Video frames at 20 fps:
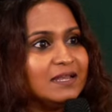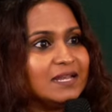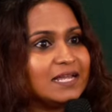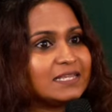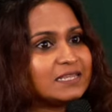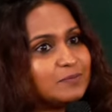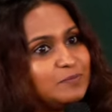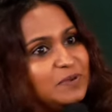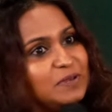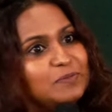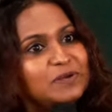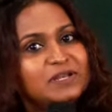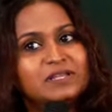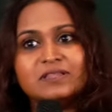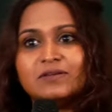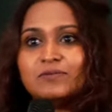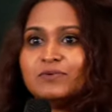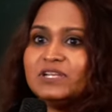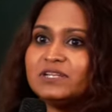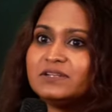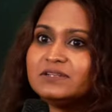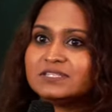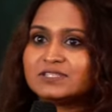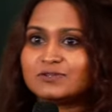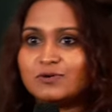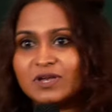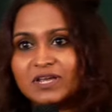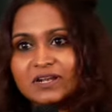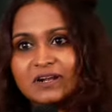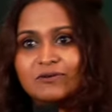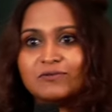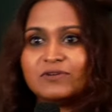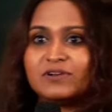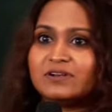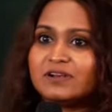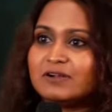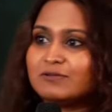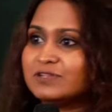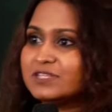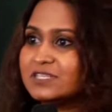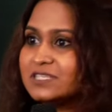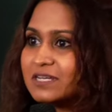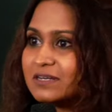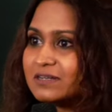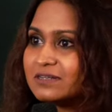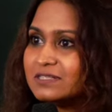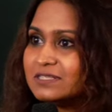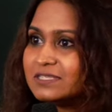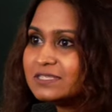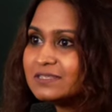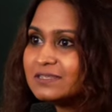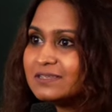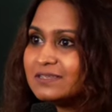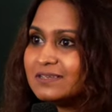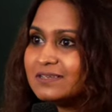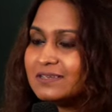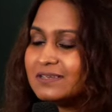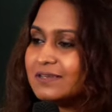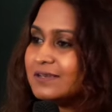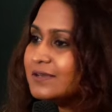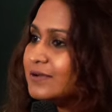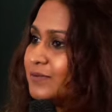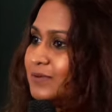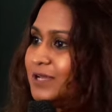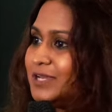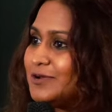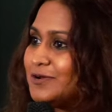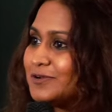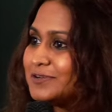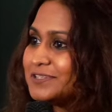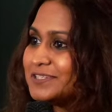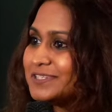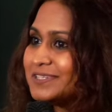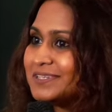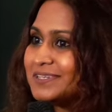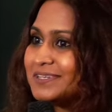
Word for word: like the people in the wilderness going round and round in circles? We don't.